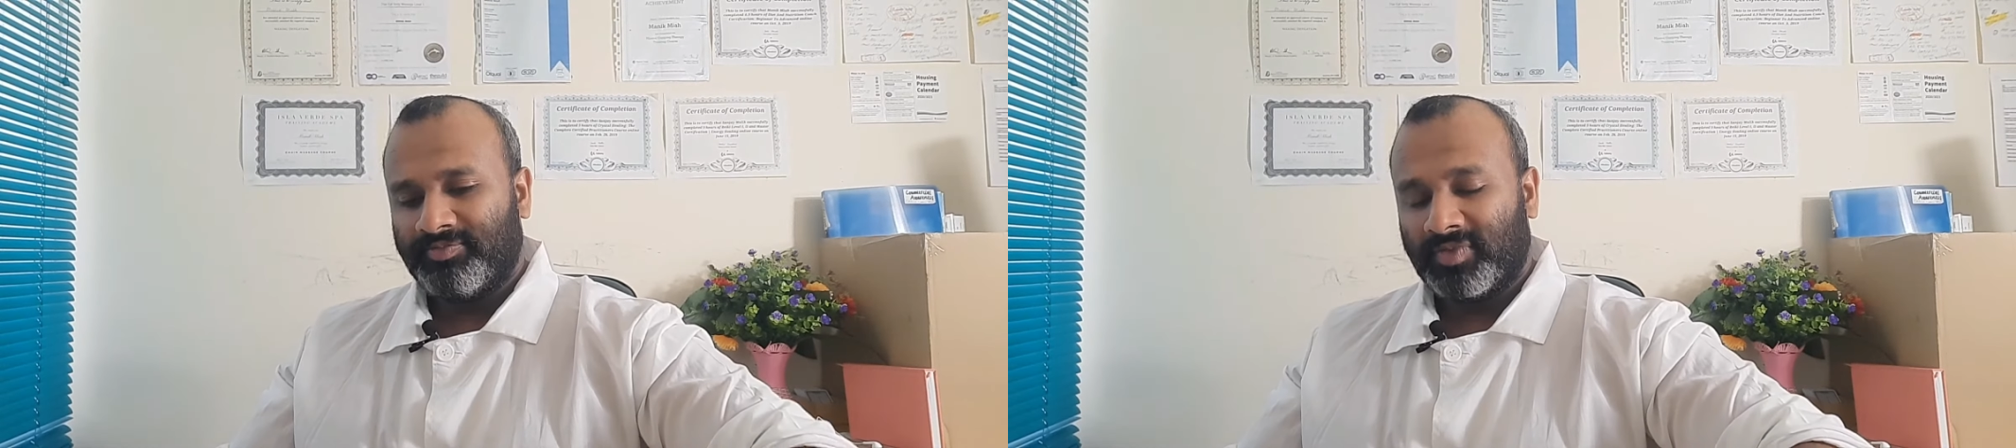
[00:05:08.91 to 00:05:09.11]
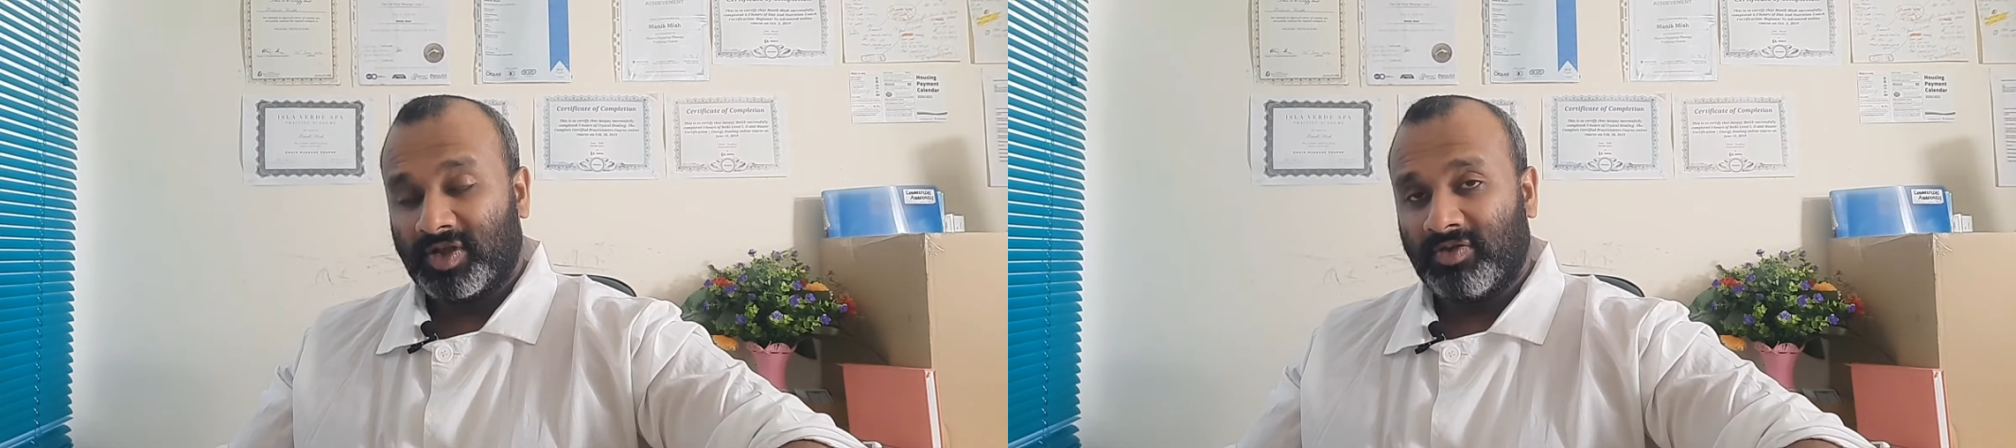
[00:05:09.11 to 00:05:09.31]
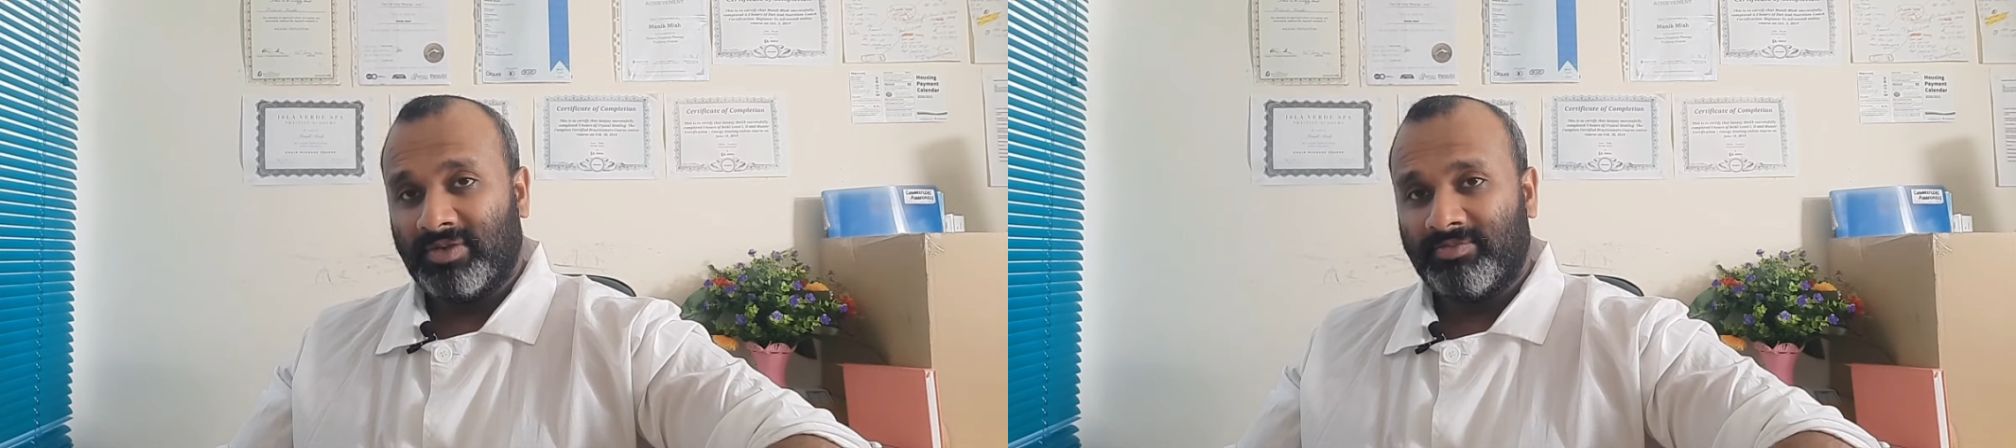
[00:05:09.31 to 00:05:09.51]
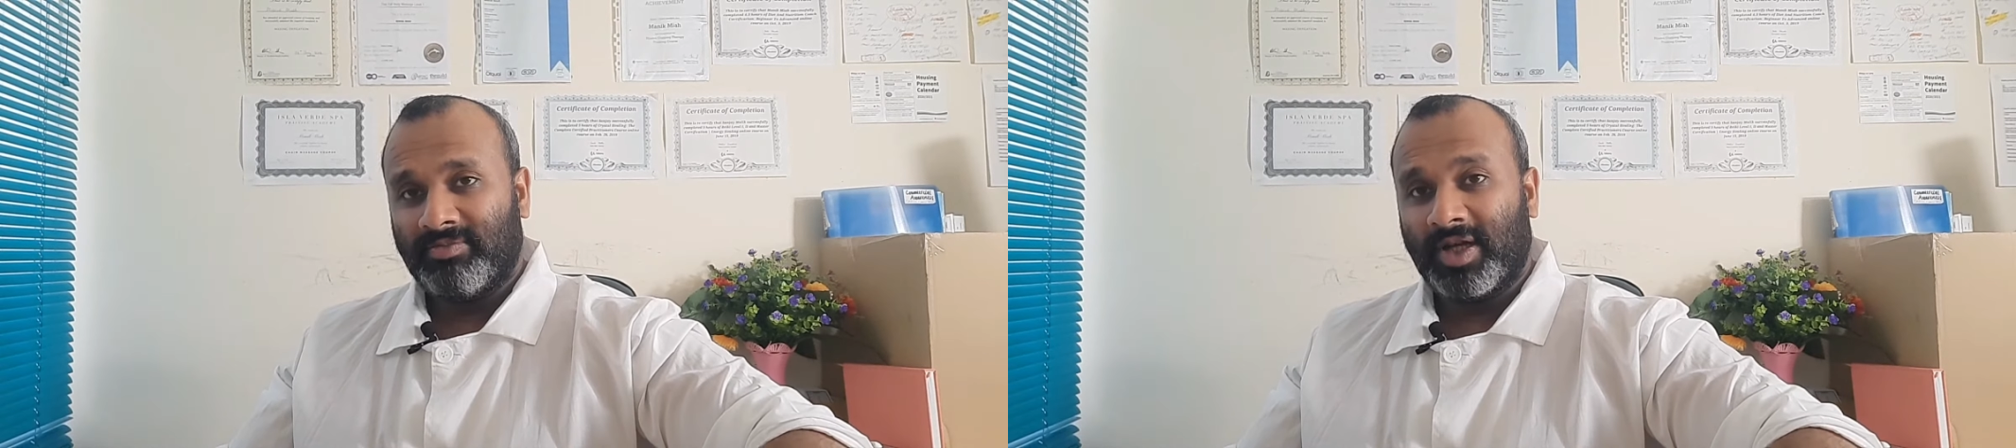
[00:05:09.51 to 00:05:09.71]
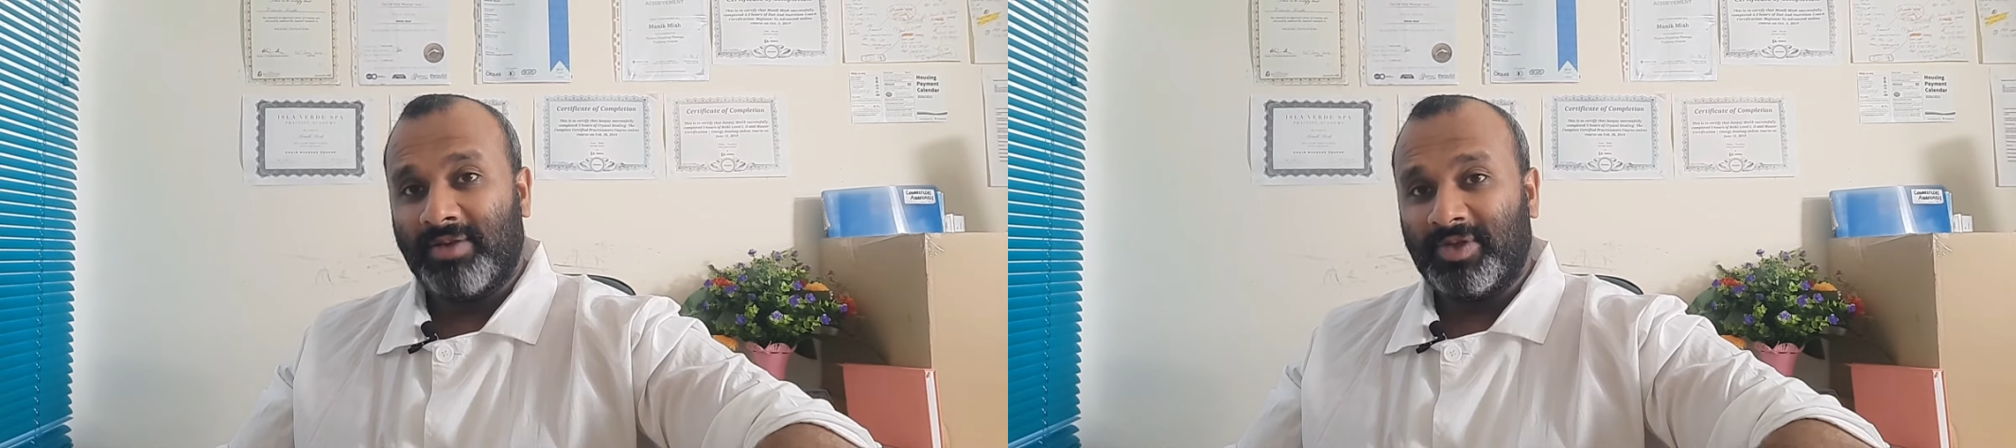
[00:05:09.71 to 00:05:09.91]
sorry,
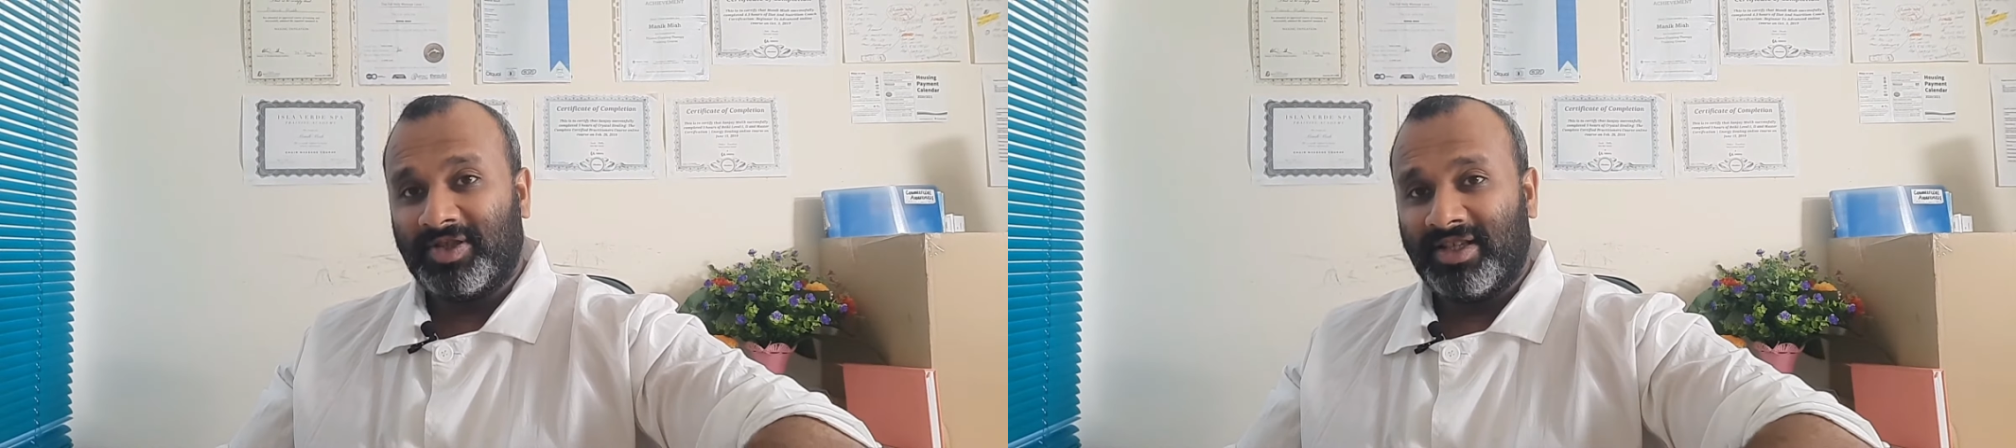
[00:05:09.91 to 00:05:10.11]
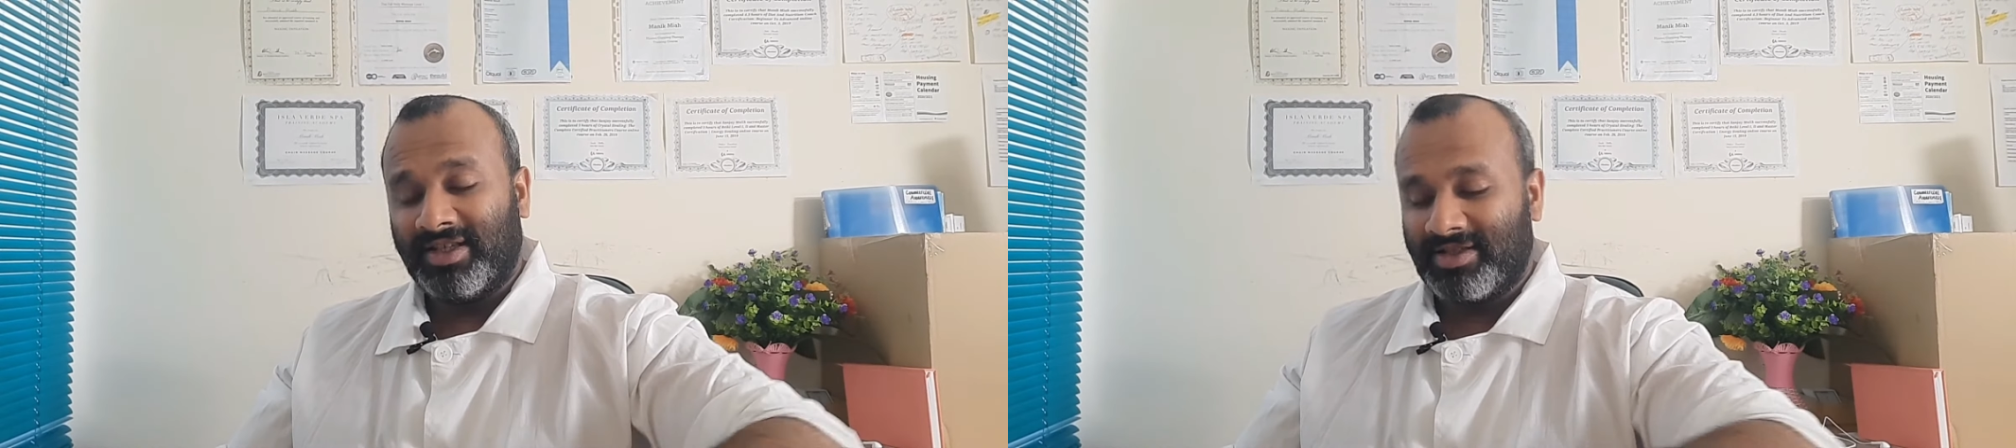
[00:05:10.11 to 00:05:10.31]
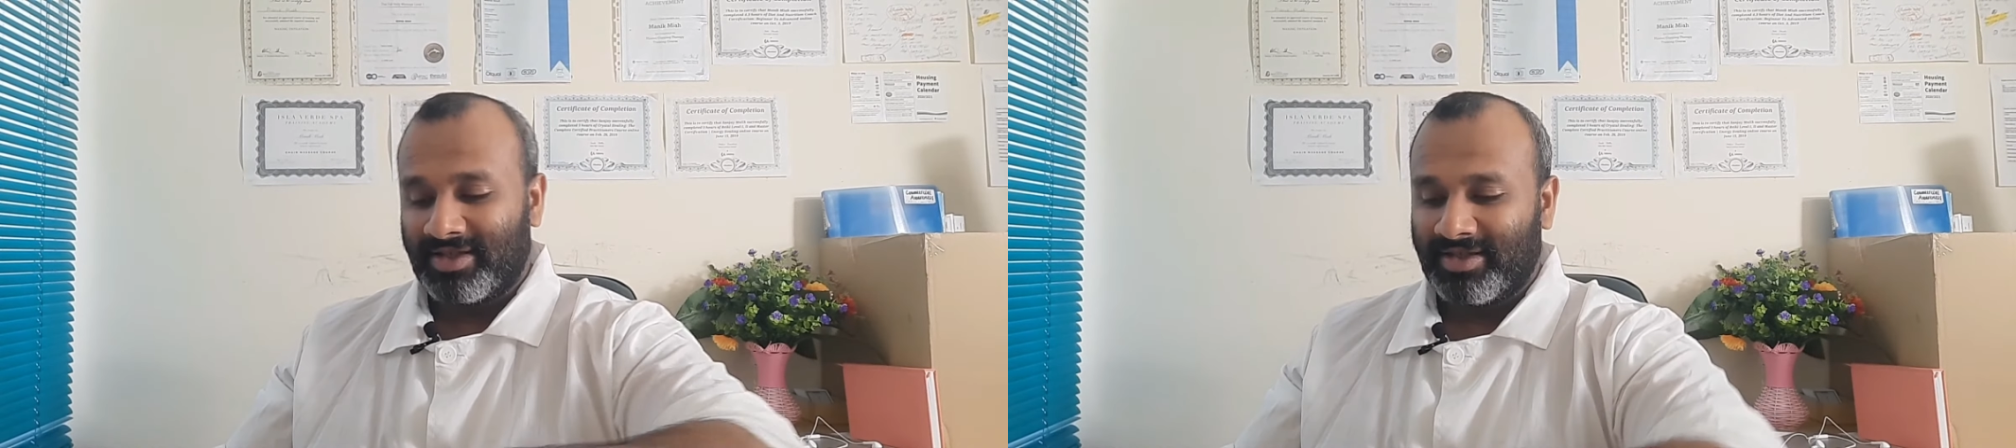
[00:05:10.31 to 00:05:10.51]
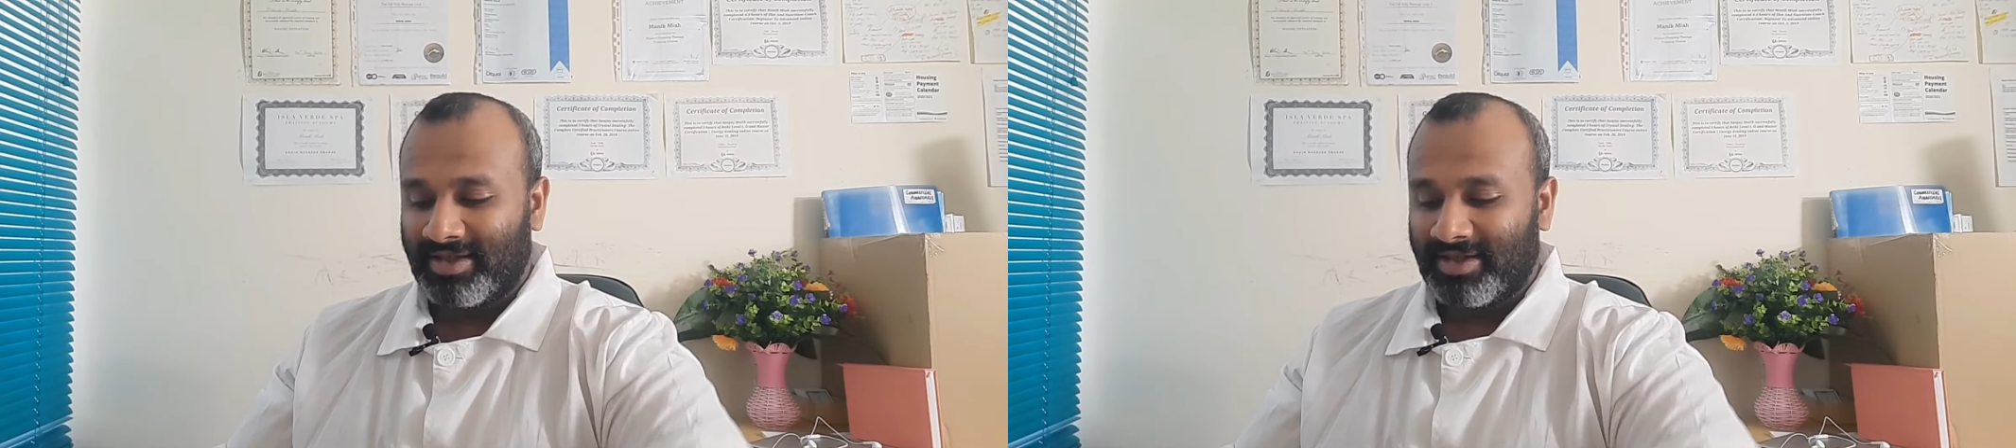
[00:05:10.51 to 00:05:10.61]
my mistake.